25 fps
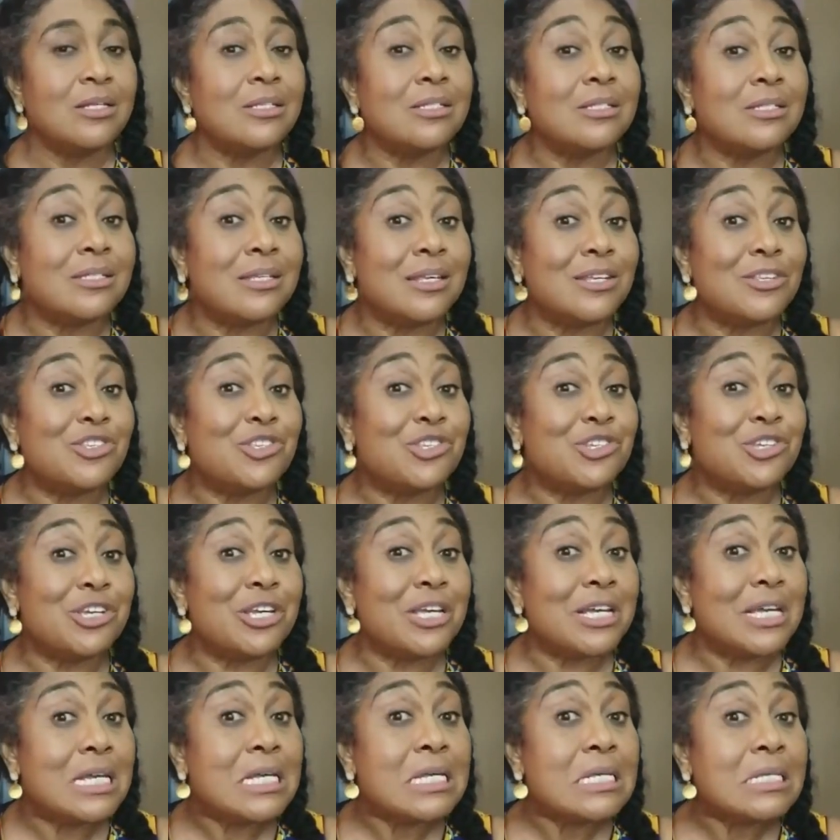since she
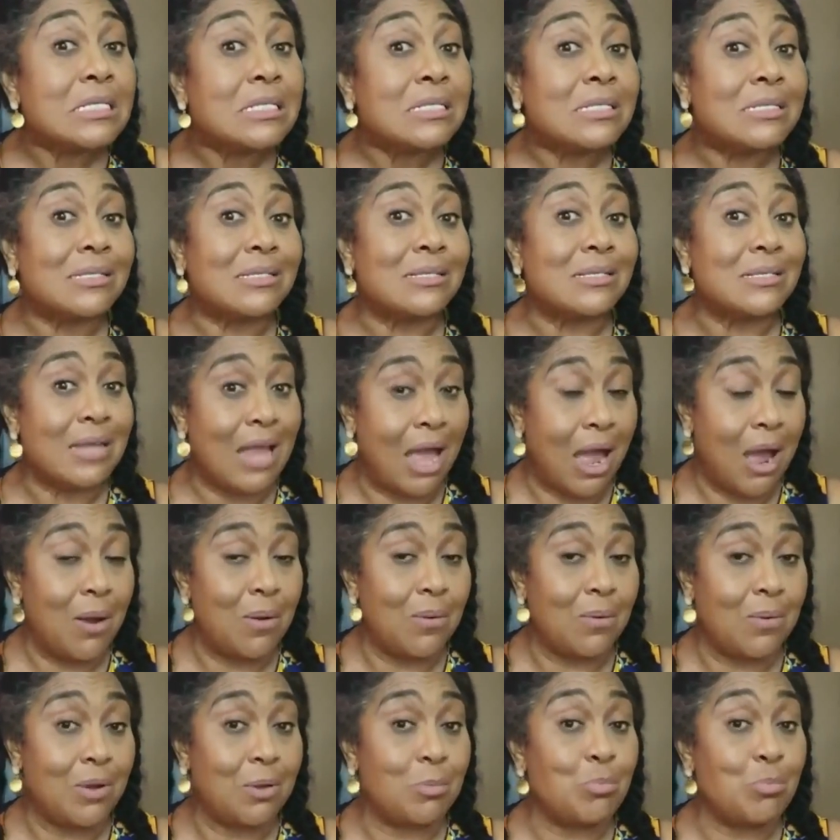is now